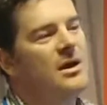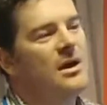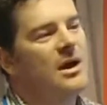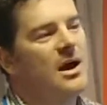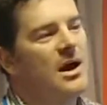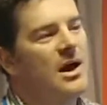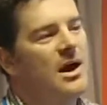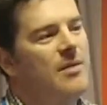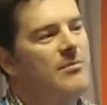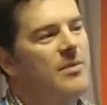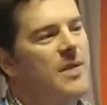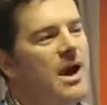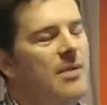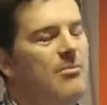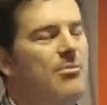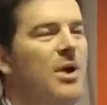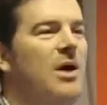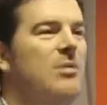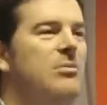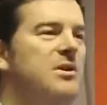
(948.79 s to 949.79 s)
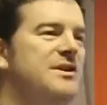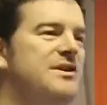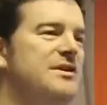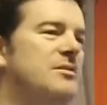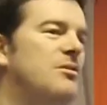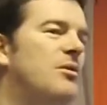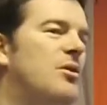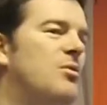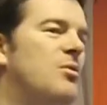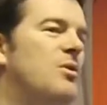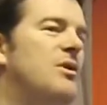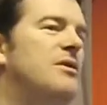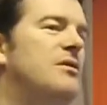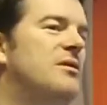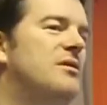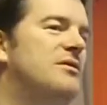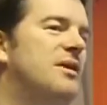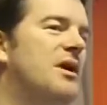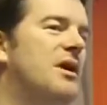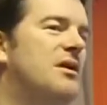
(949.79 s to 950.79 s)
and publish along with
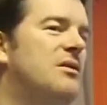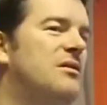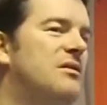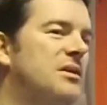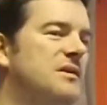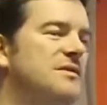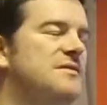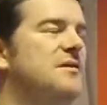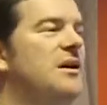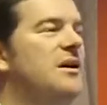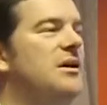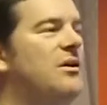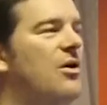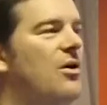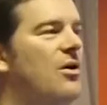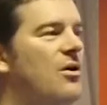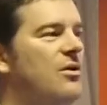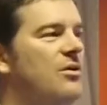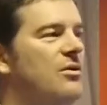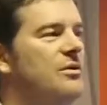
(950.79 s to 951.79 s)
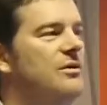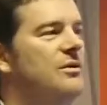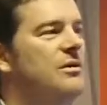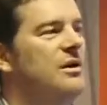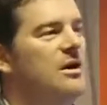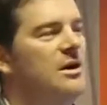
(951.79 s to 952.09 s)
the data things like code,